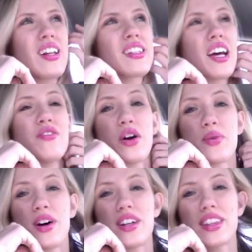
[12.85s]
It's kind of
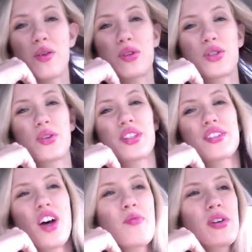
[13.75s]
ironic that we're doing this
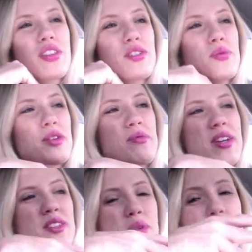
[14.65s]
topic this week
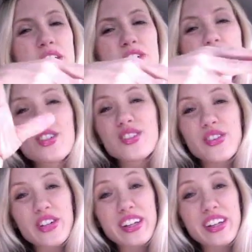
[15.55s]
because my daughter just started